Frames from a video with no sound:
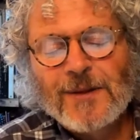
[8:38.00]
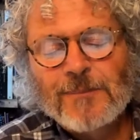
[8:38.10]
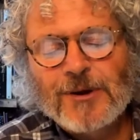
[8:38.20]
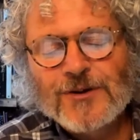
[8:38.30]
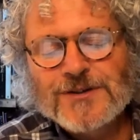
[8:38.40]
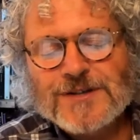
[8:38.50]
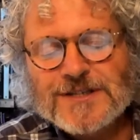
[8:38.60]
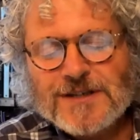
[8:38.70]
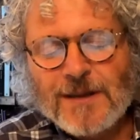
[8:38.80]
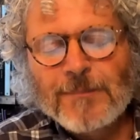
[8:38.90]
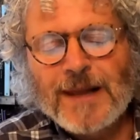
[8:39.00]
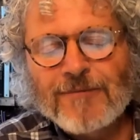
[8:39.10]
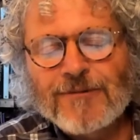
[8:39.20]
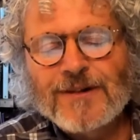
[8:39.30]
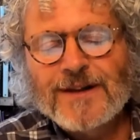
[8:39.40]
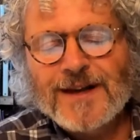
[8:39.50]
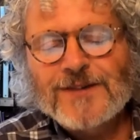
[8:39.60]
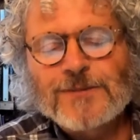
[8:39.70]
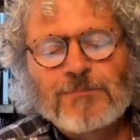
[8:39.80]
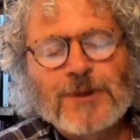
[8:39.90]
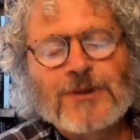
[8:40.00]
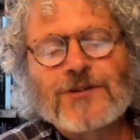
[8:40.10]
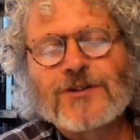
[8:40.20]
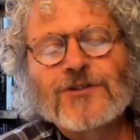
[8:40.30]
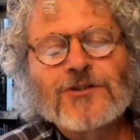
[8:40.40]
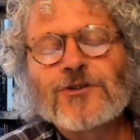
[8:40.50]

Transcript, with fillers: because at some level it's built into